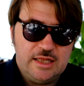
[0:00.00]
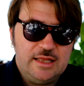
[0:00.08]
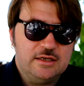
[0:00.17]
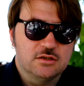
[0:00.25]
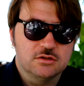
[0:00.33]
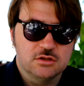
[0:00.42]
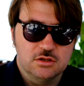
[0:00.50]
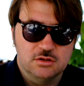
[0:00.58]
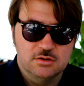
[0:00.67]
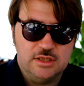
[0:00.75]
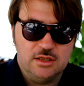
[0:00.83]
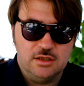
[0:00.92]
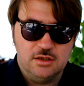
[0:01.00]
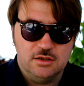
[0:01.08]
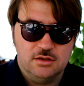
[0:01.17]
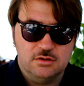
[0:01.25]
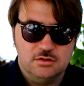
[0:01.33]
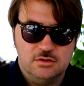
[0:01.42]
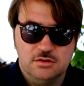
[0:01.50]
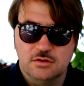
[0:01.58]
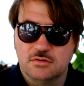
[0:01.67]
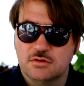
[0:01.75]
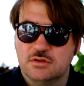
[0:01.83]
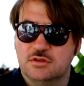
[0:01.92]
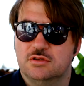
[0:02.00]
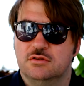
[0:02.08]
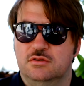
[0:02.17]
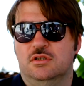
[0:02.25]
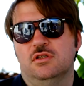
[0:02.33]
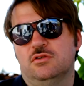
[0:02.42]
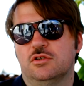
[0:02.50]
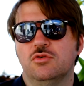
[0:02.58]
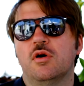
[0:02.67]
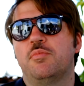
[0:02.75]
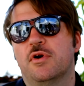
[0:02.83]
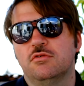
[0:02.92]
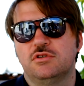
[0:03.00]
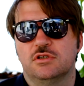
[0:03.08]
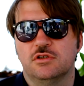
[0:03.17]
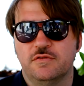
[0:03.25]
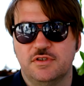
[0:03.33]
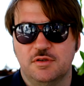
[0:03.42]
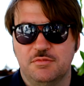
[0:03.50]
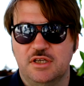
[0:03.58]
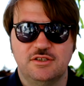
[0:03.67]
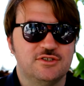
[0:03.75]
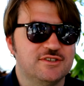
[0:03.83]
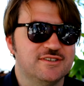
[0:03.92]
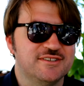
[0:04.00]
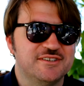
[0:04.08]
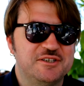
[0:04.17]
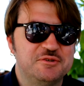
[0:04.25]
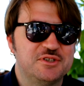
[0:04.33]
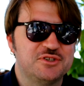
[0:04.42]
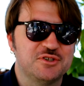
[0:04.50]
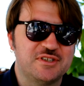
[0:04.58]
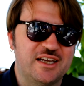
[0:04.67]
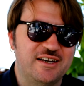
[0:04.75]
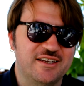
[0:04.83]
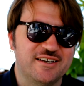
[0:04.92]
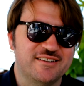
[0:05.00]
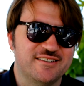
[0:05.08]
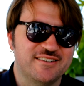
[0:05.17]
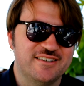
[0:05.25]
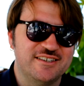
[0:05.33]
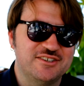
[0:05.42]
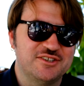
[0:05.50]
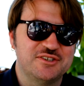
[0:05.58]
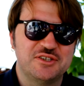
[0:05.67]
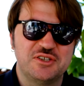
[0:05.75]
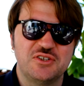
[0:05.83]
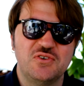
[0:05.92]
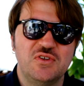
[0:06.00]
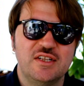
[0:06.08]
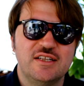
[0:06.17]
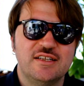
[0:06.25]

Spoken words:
I like also when, you know, this, the two approaches of the medicine, you know, the esoteric and the rational, no?